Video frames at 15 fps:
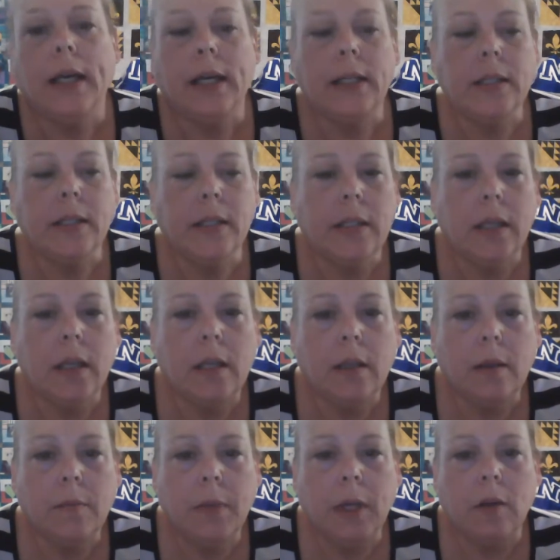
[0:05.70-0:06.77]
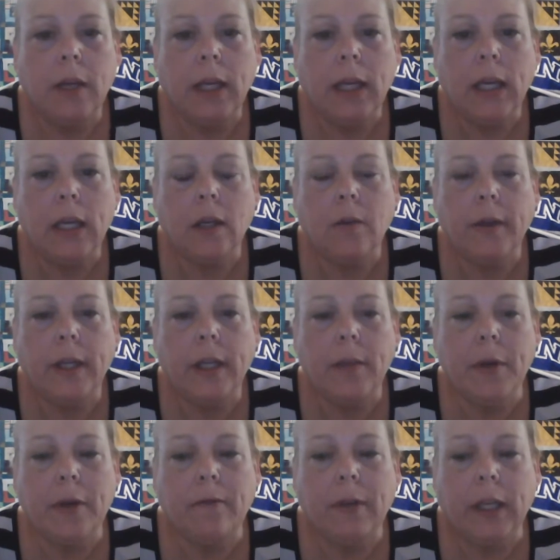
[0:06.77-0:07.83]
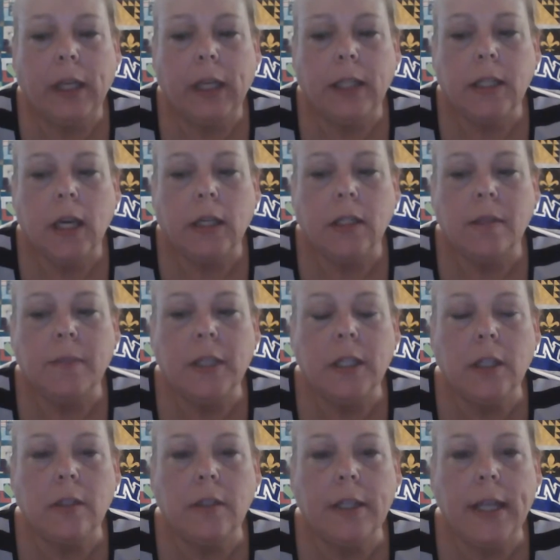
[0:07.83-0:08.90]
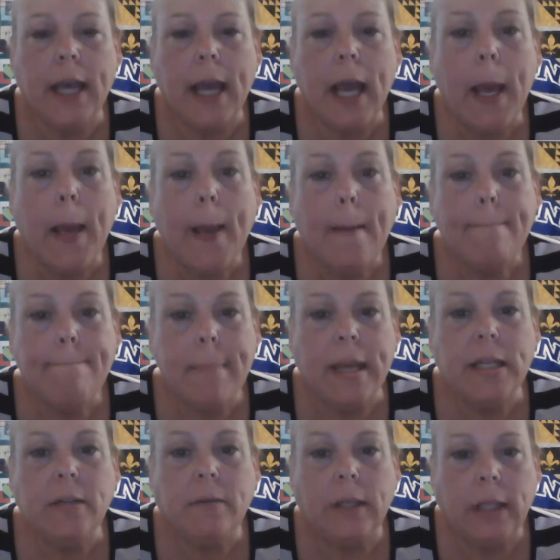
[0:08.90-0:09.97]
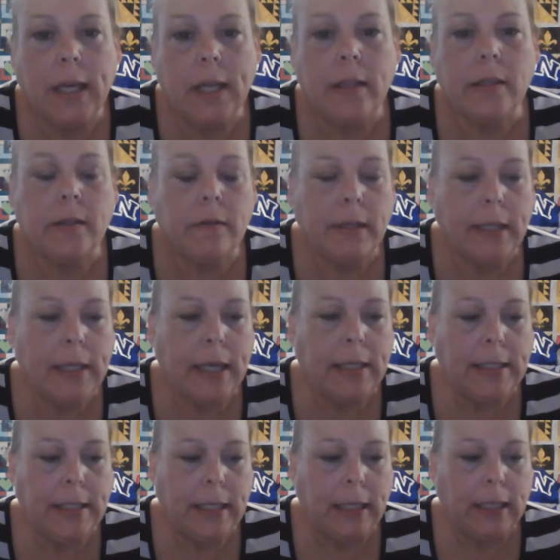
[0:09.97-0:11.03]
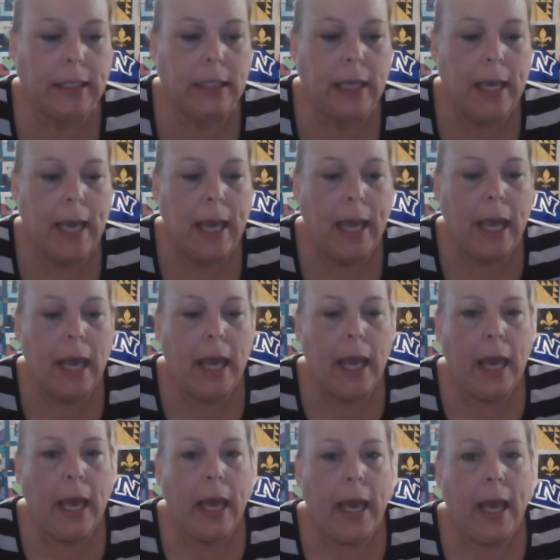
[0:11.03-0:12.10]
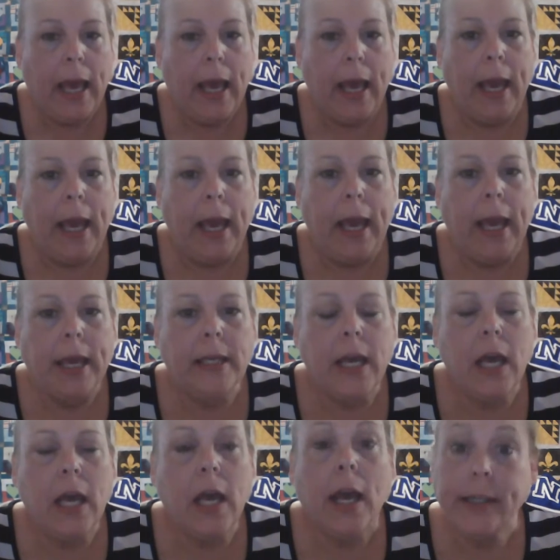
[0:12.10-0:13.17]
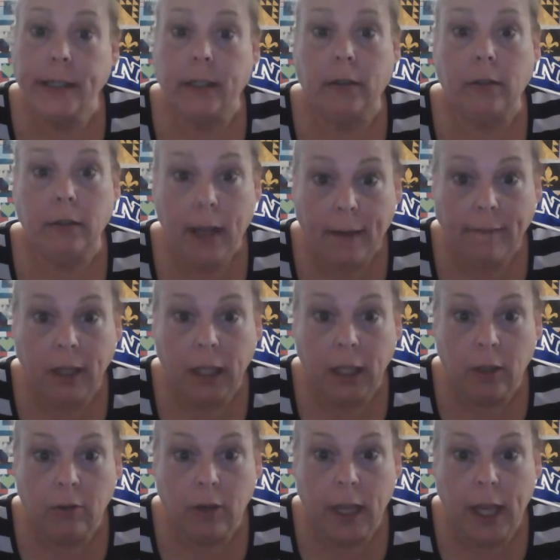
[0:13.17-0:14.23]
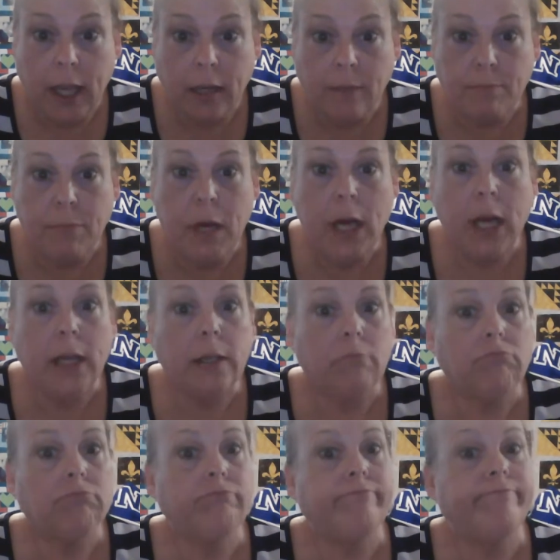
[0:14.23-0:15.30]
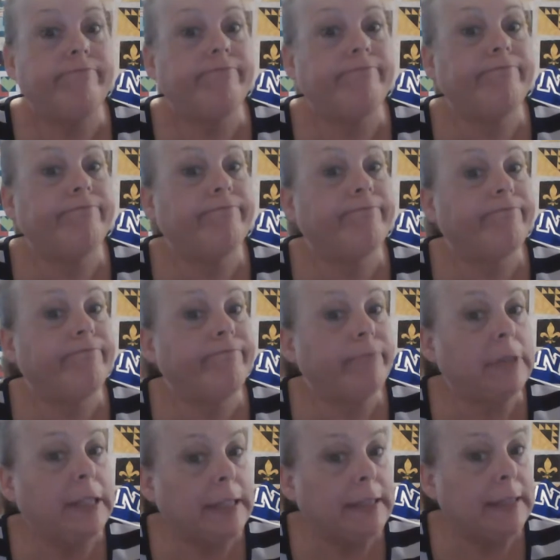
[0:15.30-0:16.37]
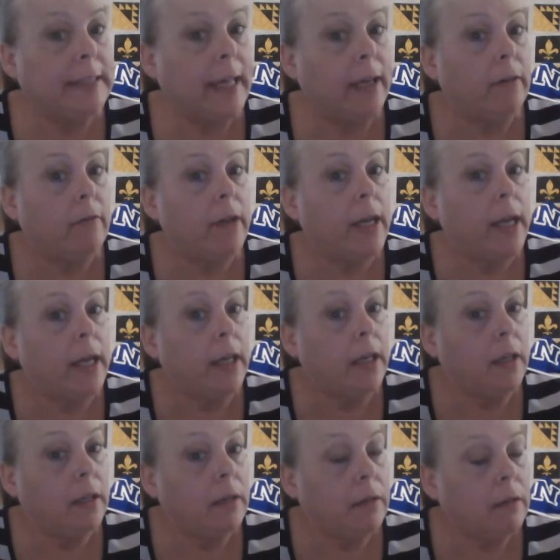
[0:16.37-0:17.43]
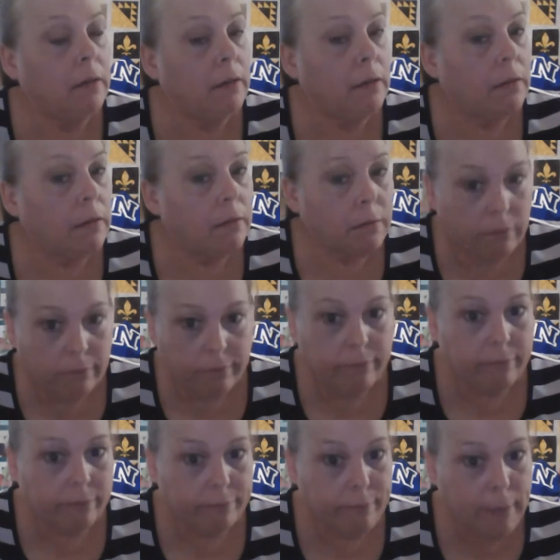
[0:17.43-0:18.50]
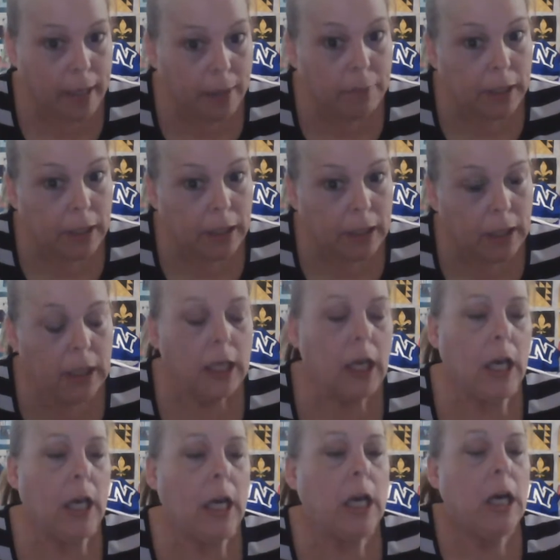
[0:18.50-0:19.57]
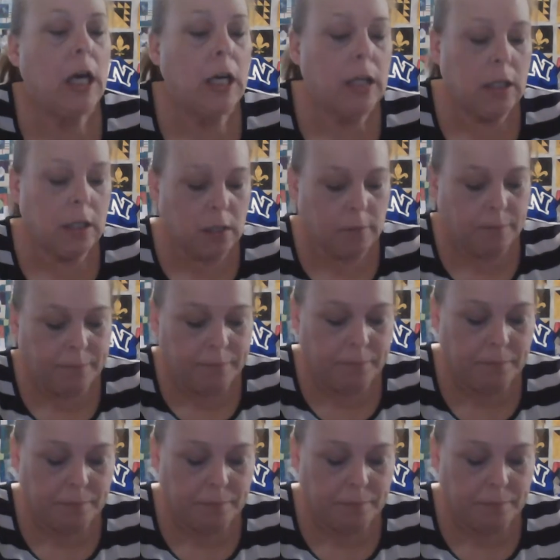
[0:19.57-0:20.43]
It's Mary, Queen MLV. Talk to me Tuesday, May 28th, 2019. And I still don't have internet, but this Saturday, maybe. And